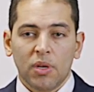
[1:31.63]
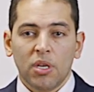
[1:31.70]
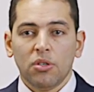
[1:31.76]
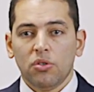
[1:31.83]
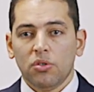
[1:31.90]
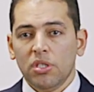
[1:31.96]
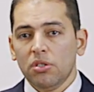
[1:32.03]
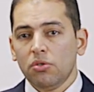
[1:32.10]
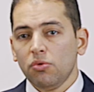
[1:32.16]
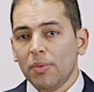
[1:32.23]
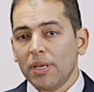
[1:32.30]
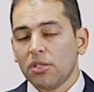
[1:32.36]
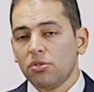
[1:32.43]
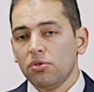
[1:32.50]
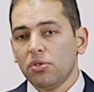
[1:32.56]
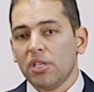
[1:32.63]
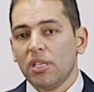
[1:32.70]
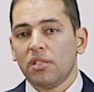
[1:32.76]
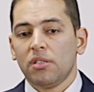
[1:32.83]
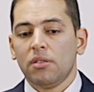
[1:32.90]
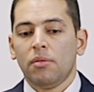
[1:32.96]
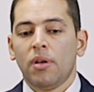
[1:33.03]
You need to make sure that
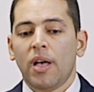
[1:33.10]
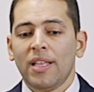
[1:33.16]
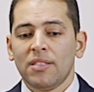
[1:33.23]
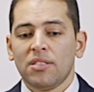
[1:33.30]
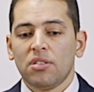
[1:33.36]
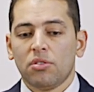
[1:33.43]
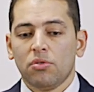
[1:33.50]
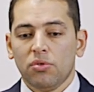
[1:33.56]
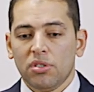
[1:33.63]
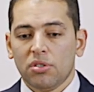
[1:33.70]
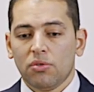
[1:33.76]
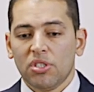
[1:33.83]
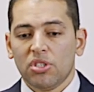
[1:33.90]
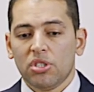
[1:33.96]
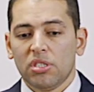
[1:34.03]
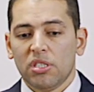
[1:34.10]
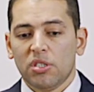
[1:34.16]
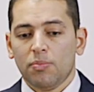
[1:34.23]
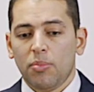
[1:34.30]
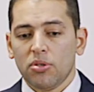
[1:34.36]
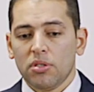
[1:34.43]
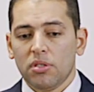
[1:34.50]
the answer to this question is
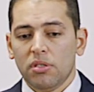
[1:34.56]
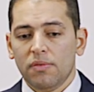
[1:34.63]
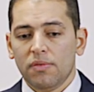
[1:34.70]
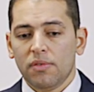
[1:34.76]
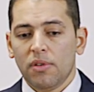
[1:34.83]
positive.